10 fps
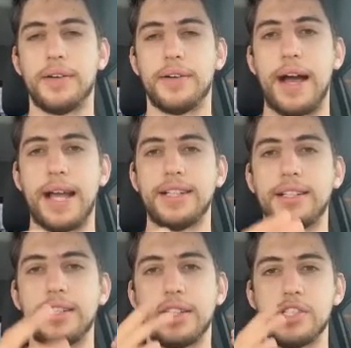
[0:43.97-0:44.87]

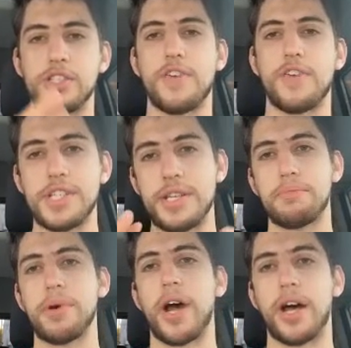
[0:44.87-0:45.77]
find the services and
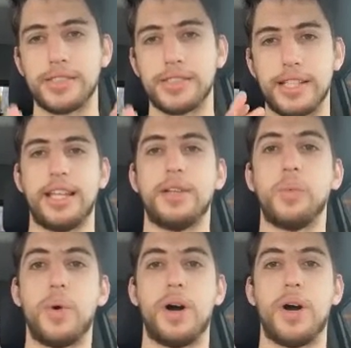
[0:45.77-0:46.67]
products that they
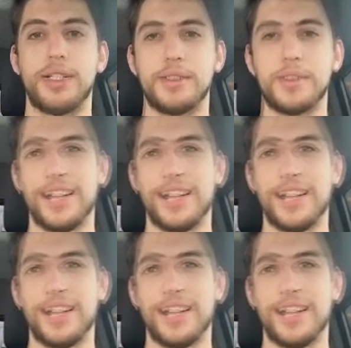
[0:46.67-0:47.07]
want.